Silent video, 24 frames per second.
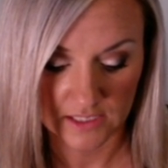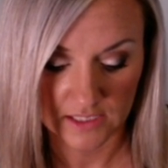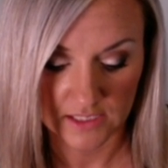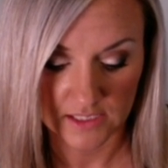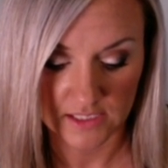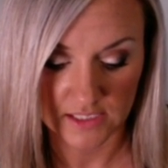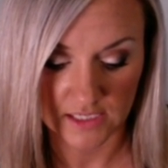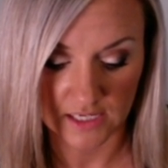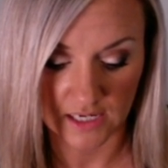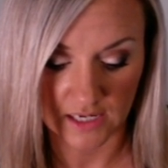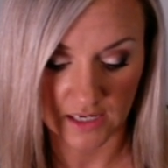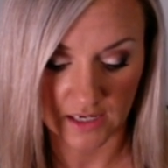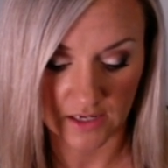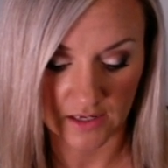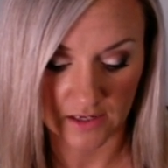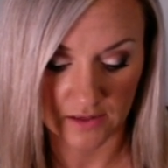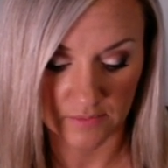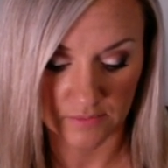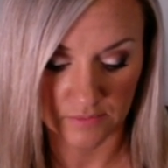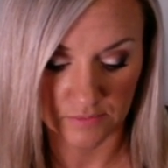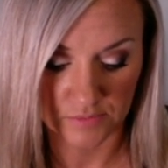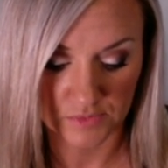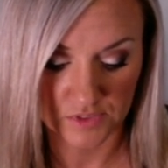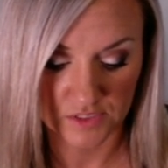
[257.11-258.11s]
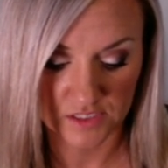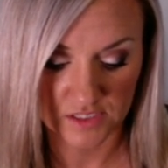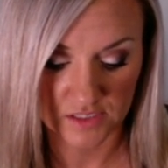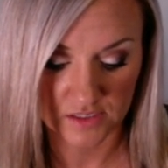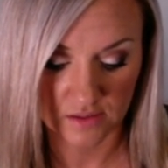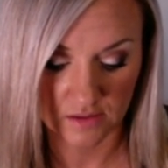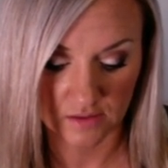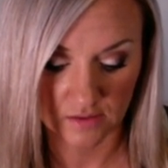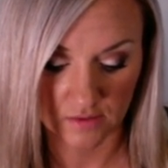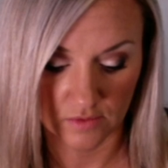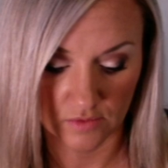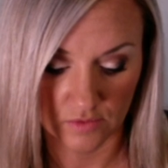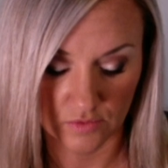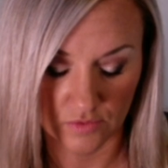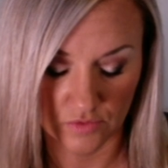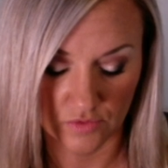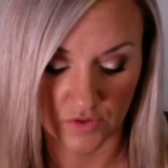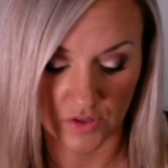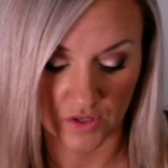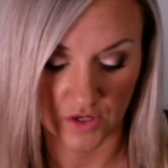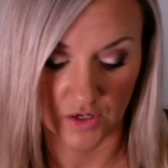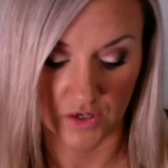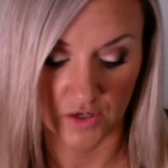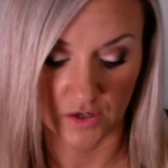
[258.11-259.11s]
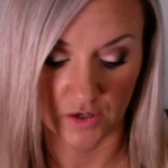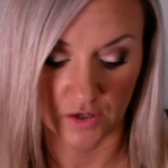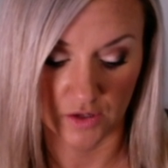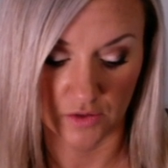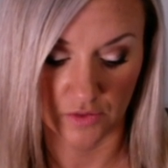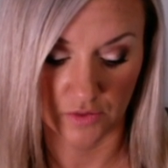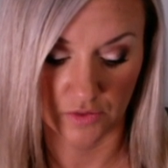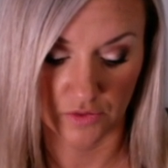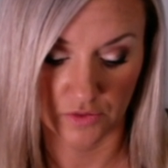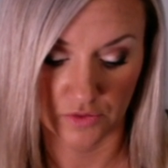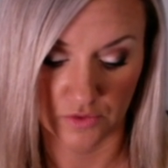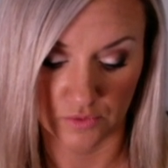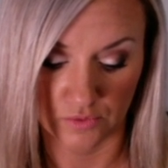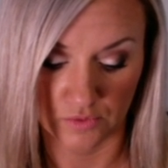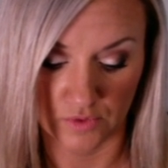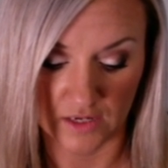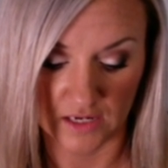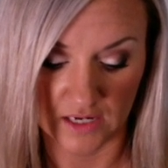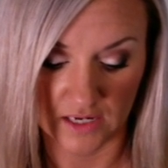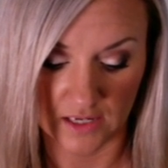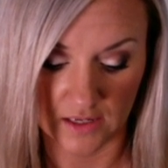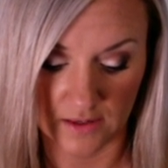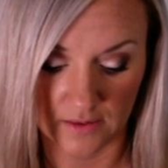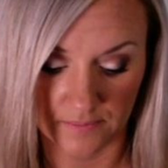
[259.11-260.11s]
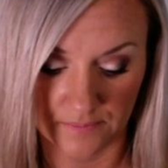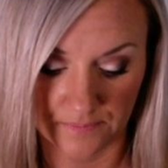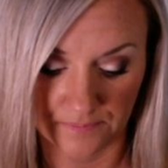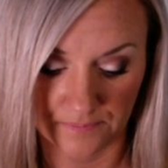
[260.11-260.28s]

times the 3.